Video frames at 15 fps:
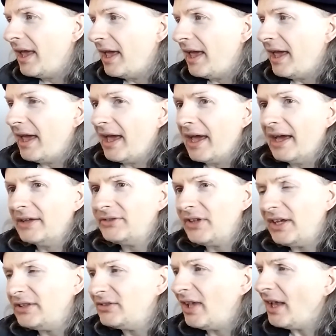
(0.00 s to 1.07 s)
And
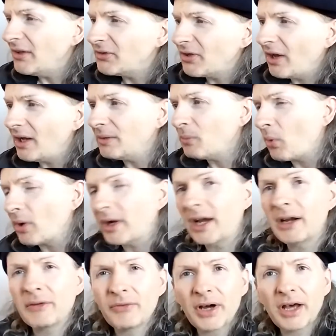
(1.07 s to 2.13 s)
it takes on more
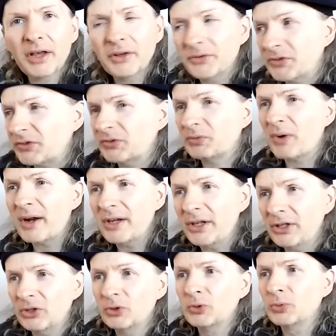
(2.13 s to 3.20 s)
kind of a
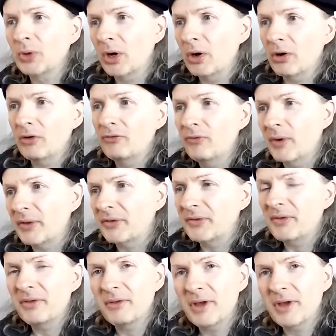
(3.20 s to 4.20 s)
strutting groove with